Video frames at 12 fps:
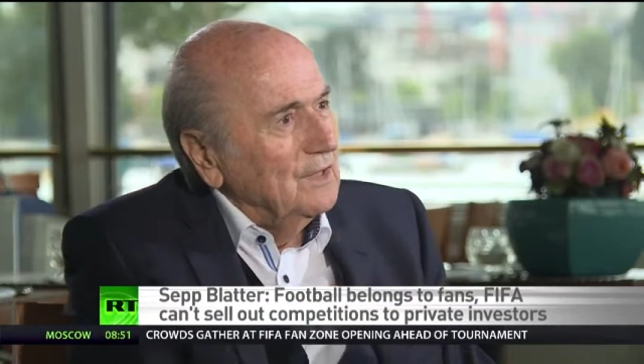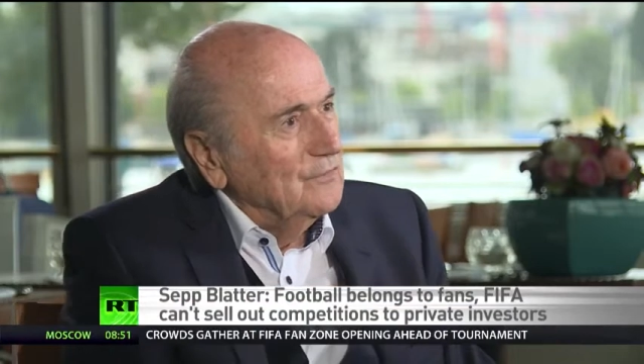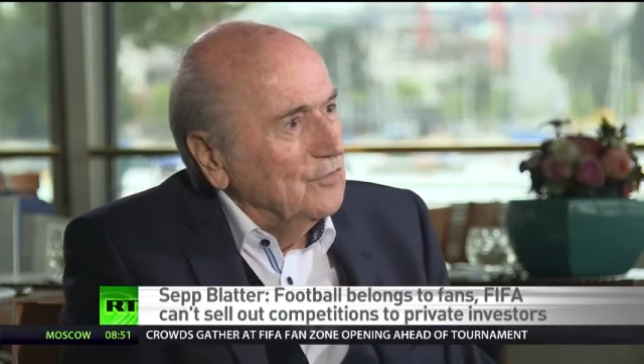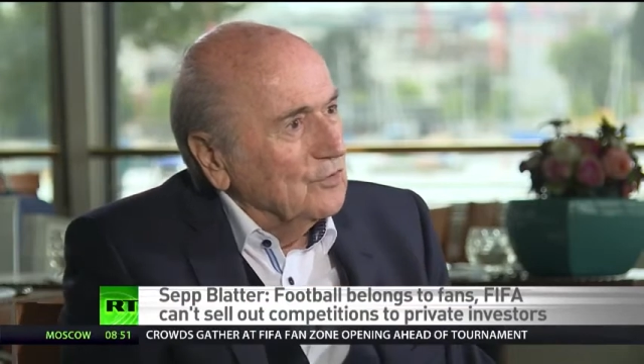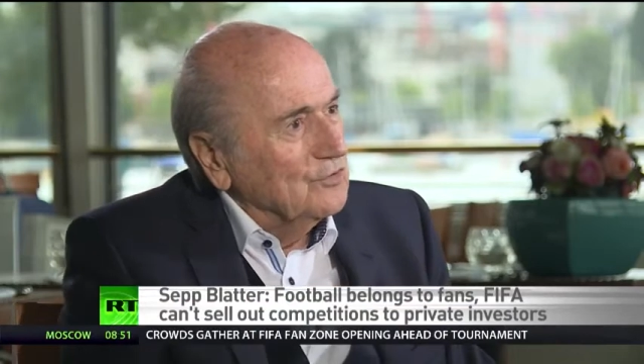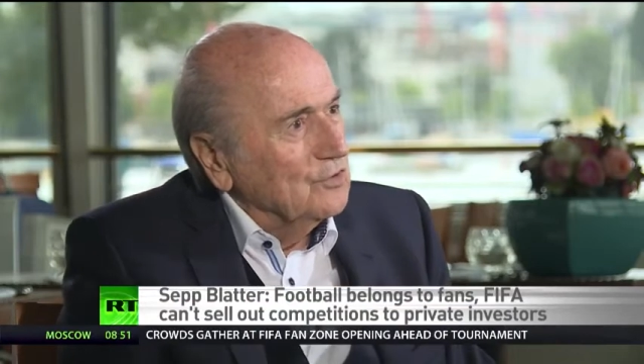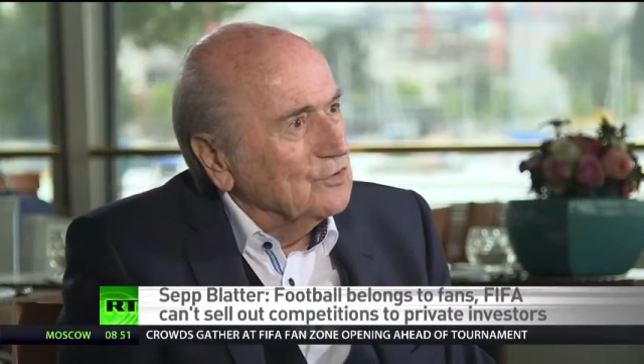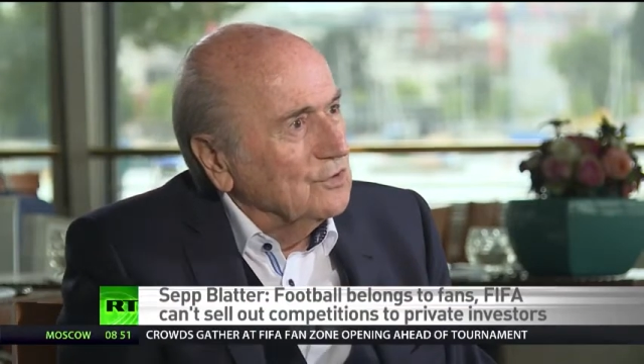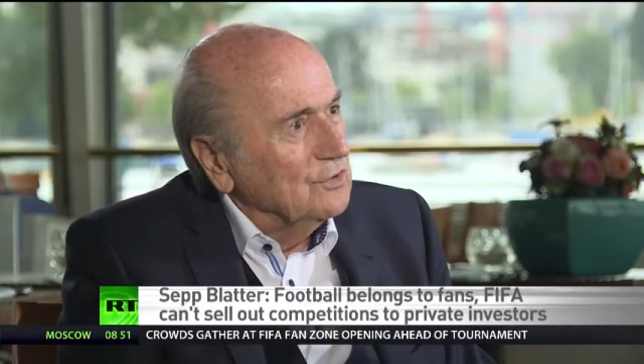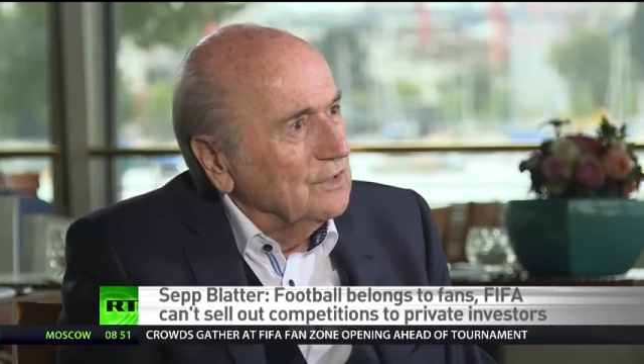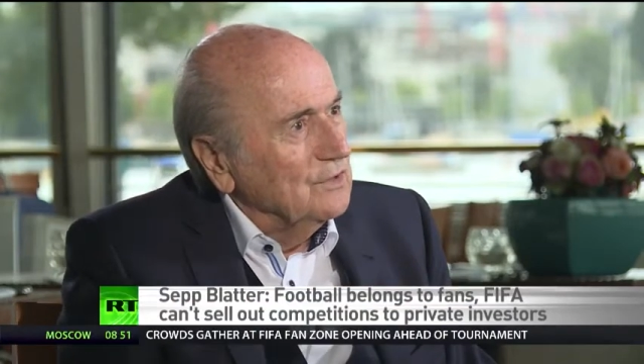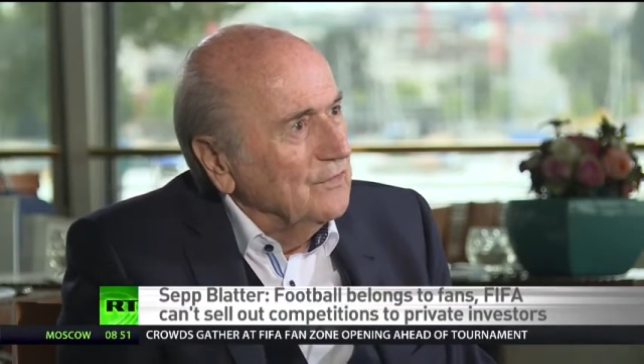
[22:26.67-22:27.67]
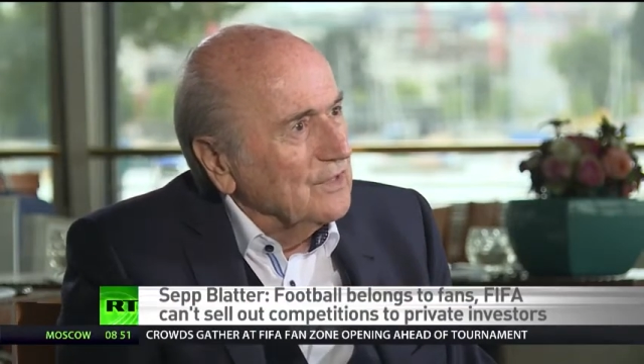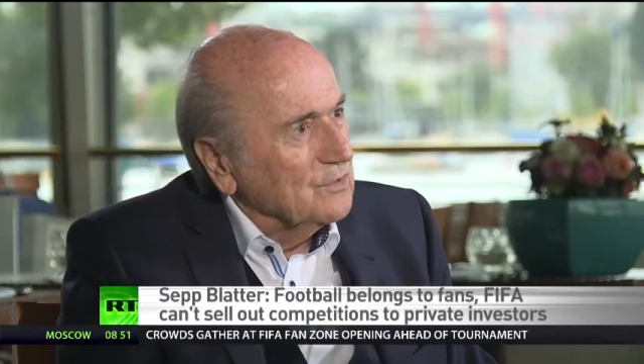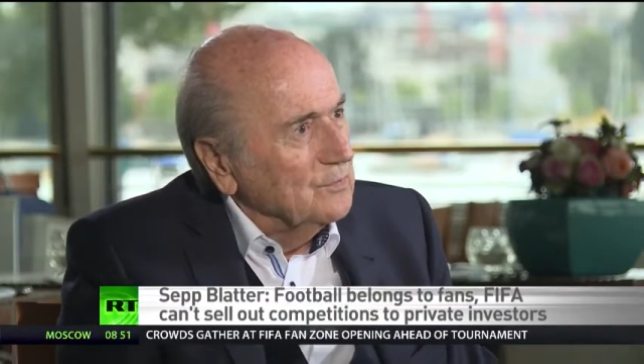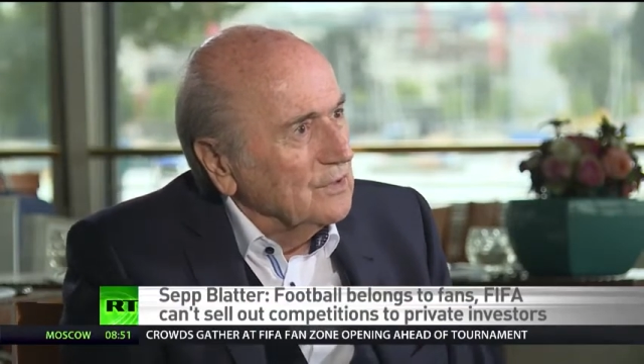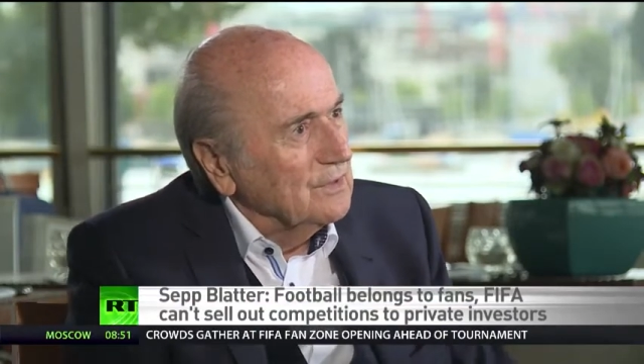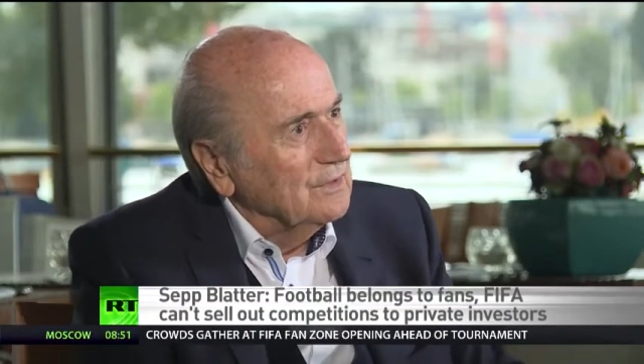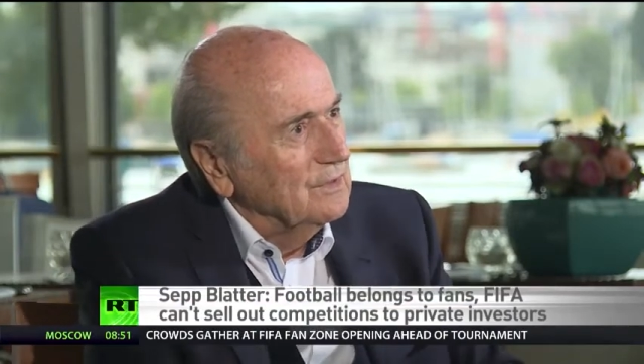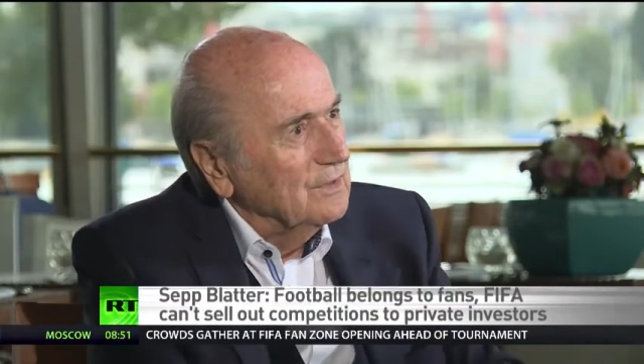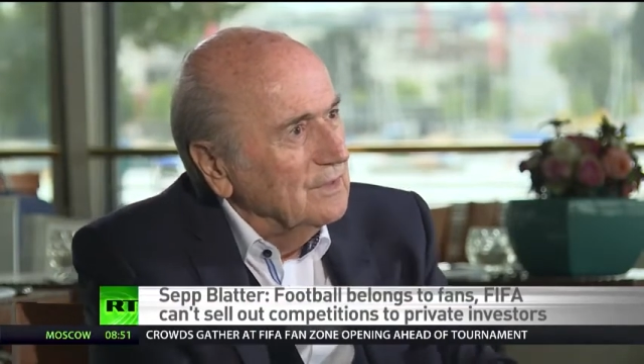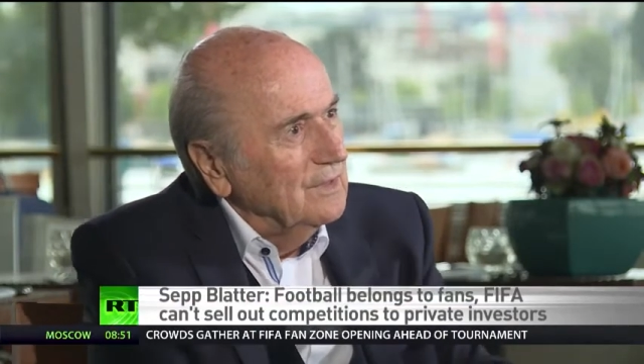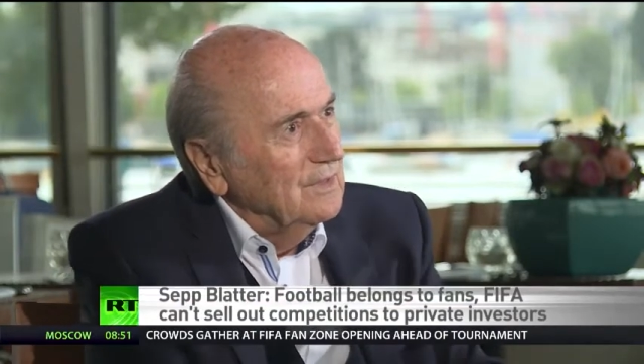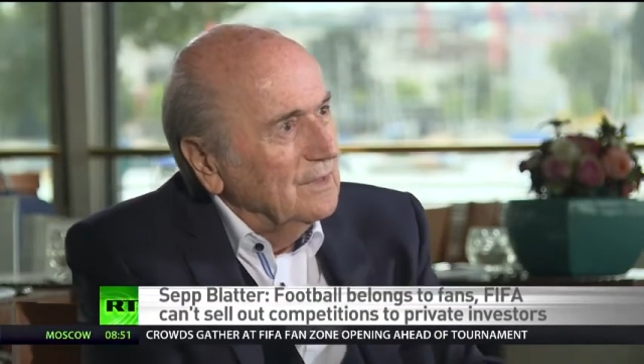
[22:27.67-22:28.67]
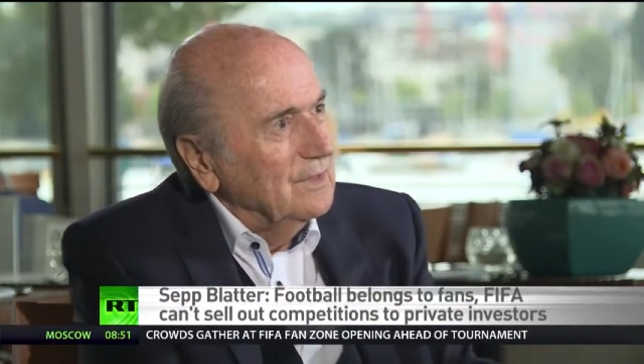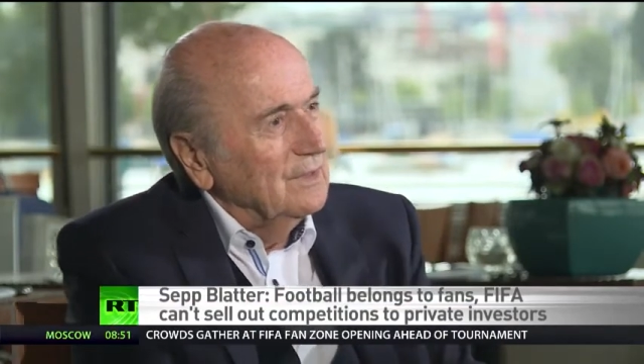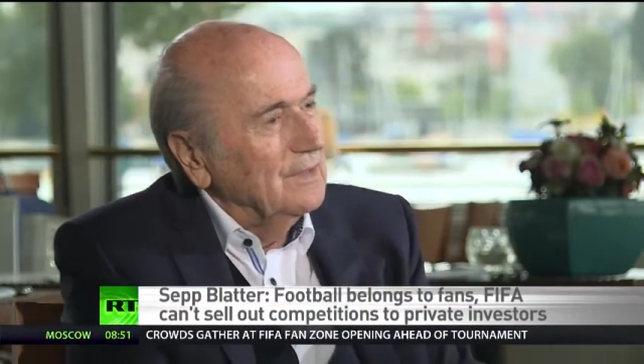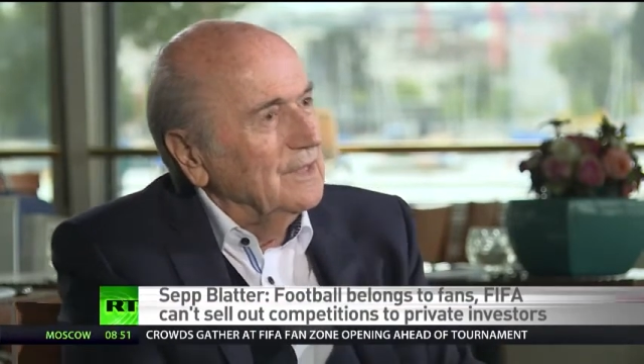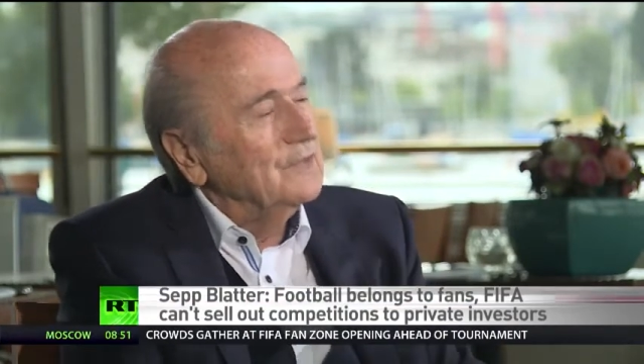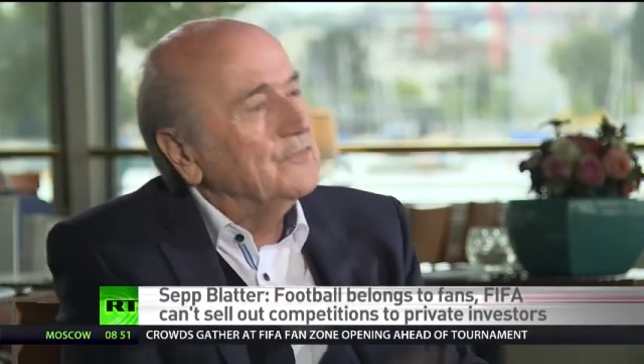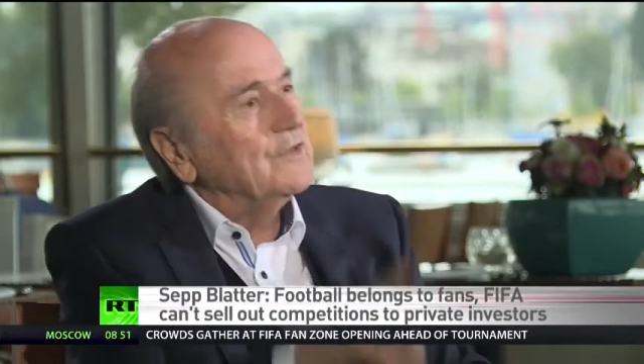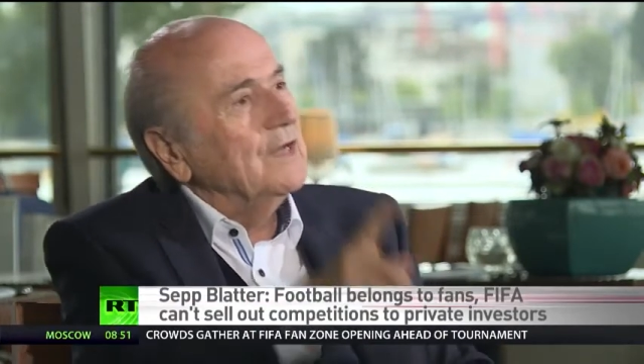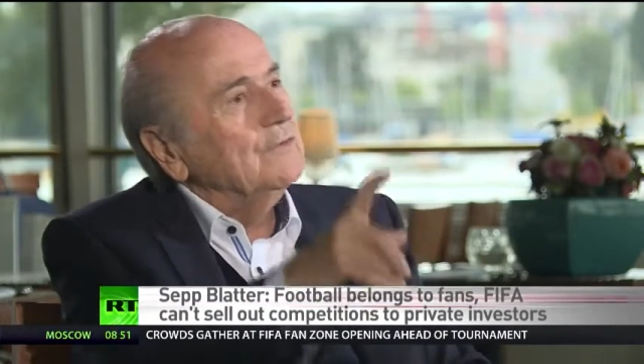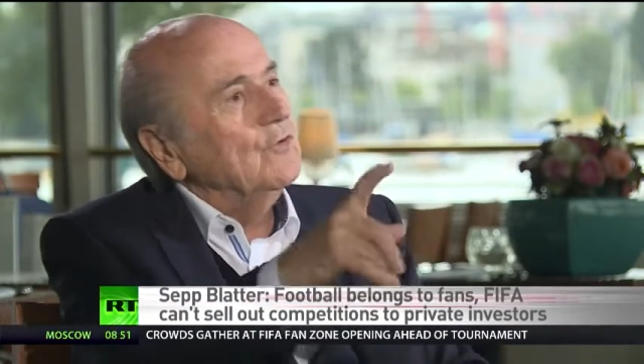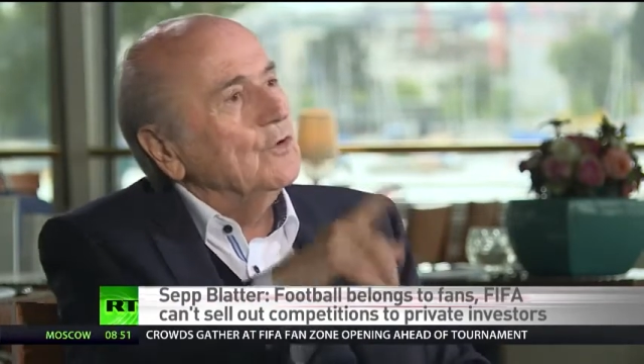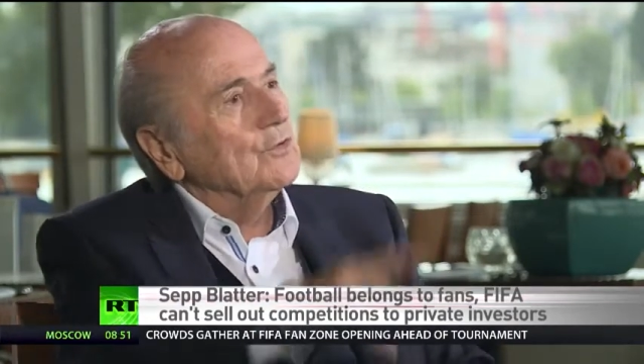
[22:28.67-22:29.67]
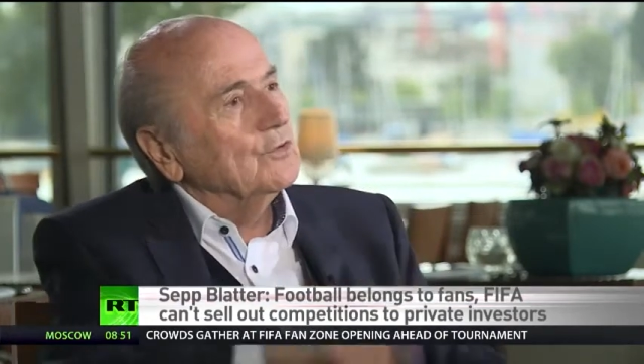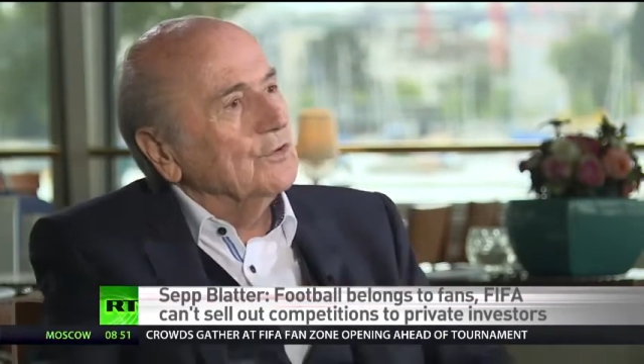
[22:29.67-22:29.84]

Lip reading: for such an investment. If they want